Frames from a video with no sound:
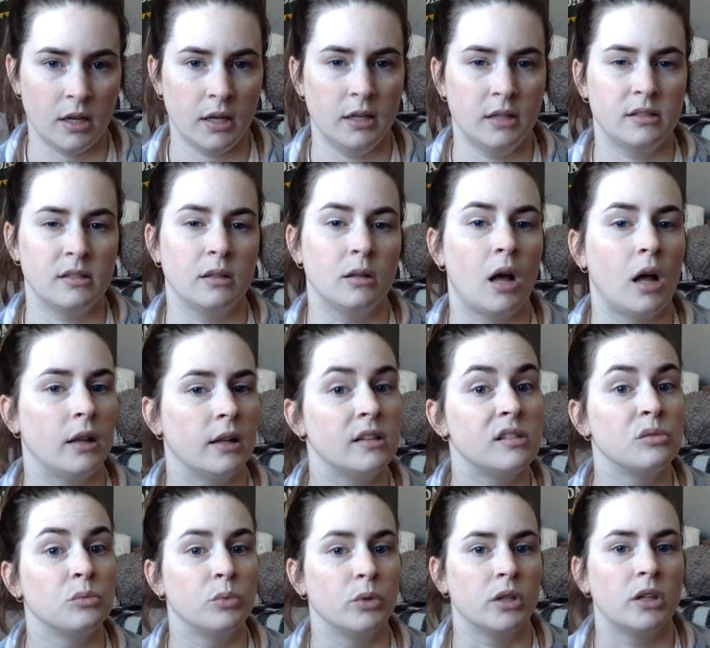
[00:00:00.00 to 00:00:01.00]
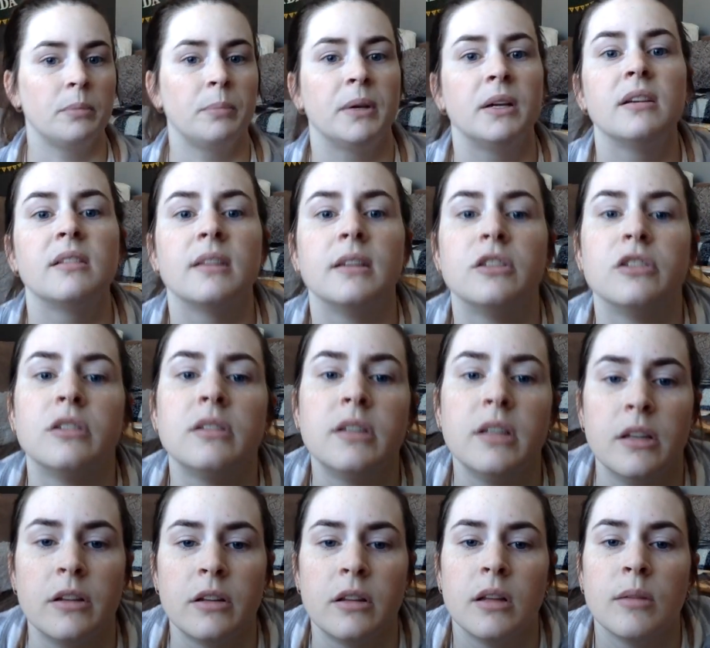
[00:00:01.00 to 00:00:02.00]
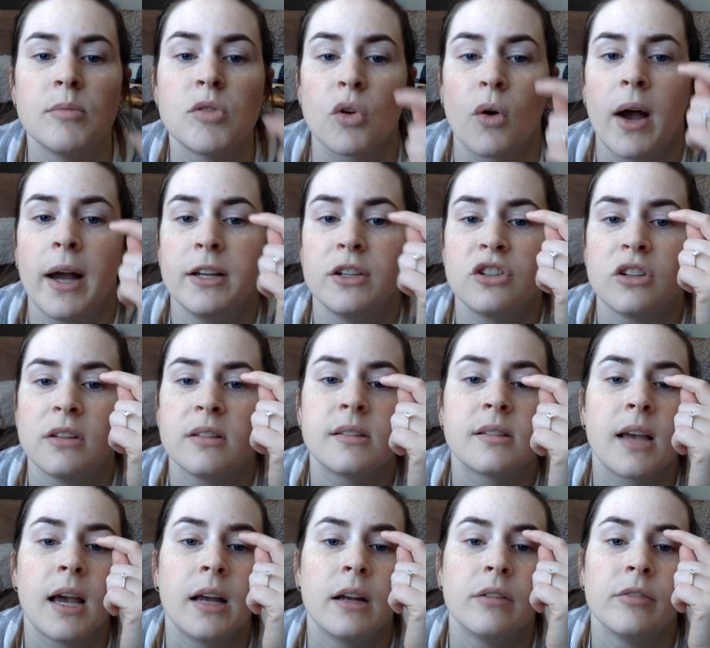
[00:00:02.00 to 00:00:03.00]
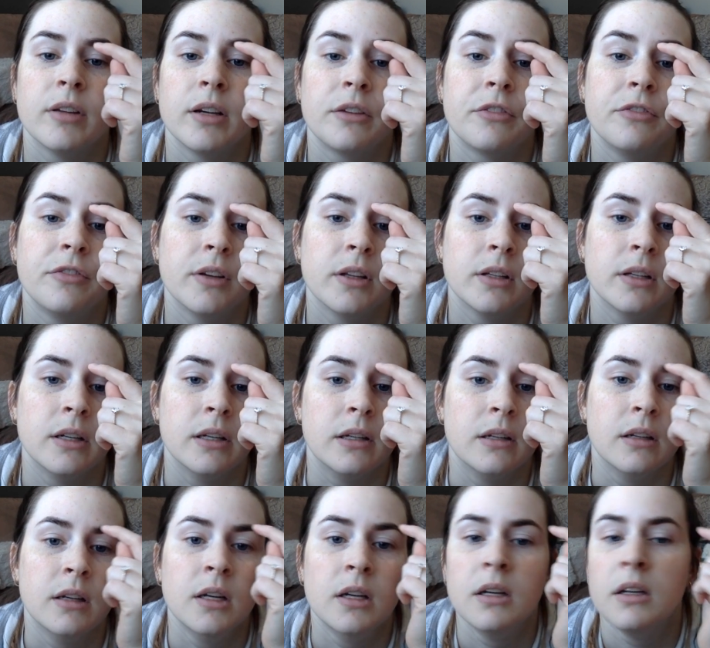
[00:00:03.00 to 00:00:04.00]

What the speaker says: it's a lot less work because I just tinted them. So I just kind of like fill in